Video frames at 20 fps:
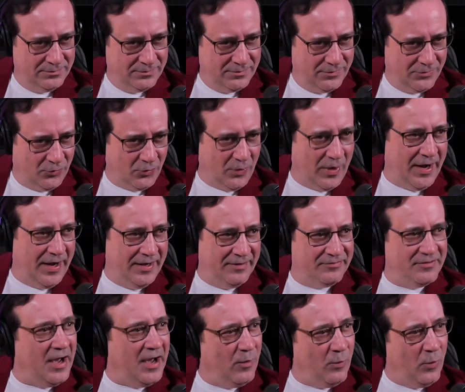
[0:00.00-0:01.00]
gray
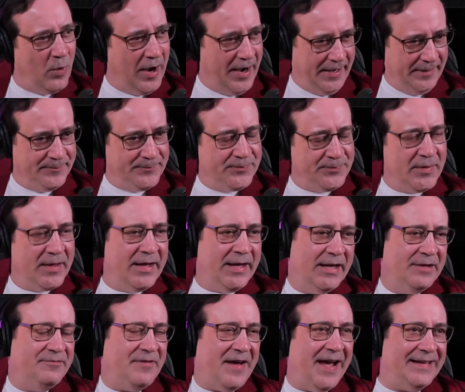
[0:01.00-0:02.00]
if not white. Mm -hmm.
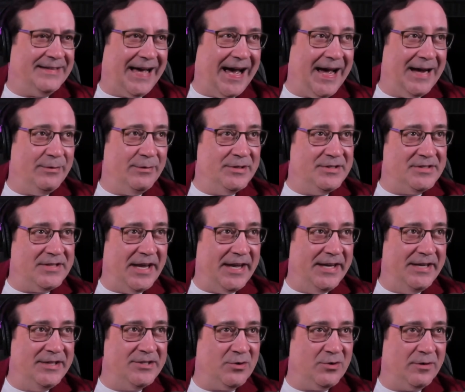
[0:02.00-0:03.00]
In fact, I would say
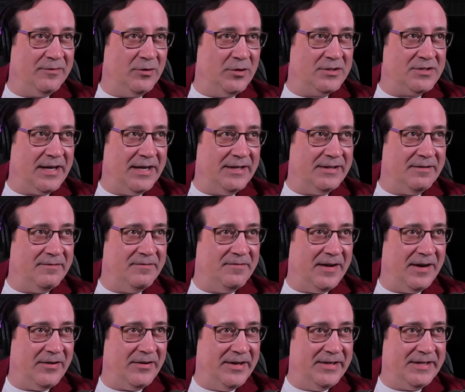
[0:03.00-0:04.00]
he sort of looks like the
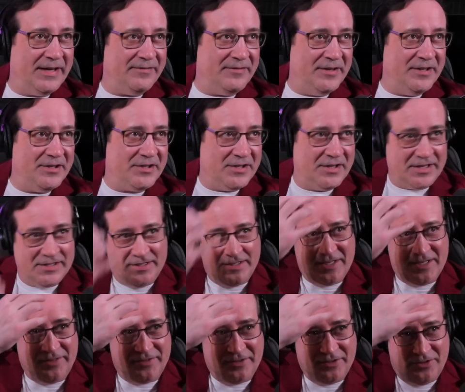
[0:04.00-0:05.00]
very definition because he's
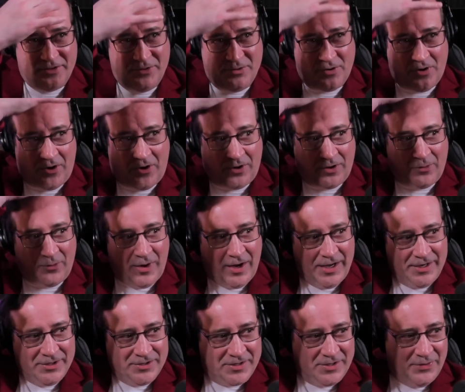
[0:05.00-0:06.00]
got the two car
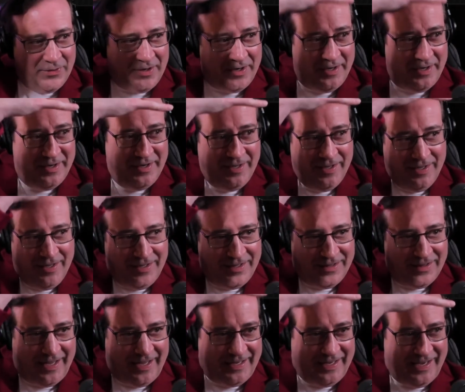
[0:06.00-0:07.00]
garage going on. Oh
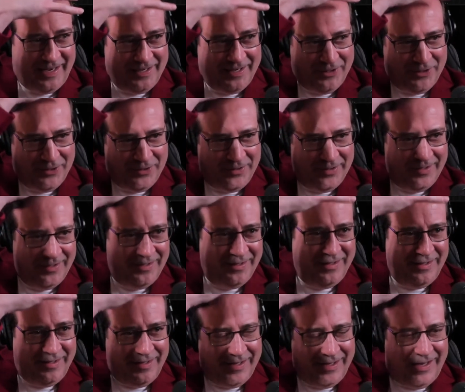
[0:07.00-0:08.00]
yeah, like I do. Uh -huh.
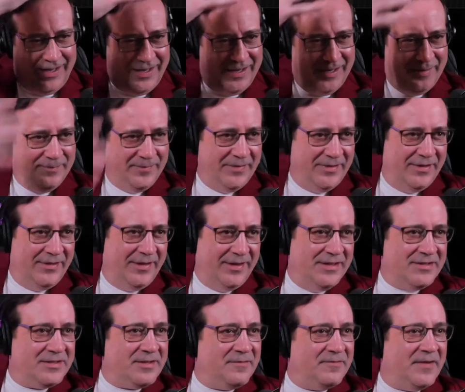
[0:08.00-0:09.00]
Um,
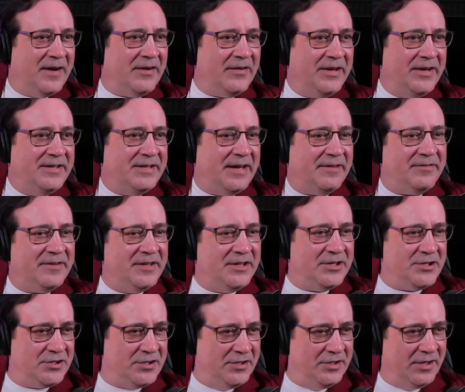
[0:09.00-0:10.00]
he's the very
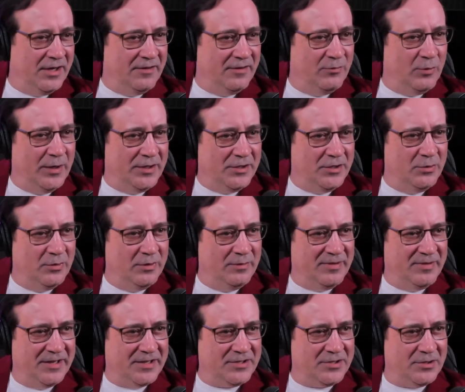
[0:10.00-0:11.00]
definition of what you would
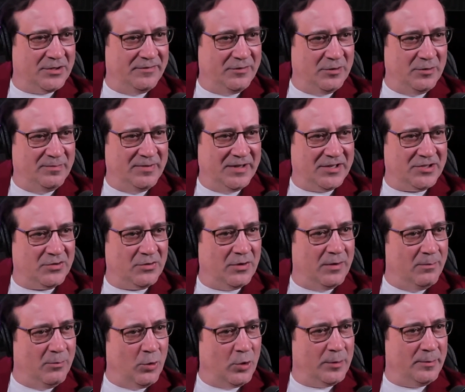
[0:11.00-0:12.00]
picture if you picture a
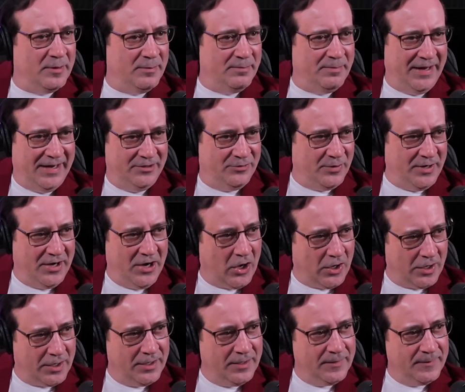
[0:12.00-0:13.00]
Mormon patriarch.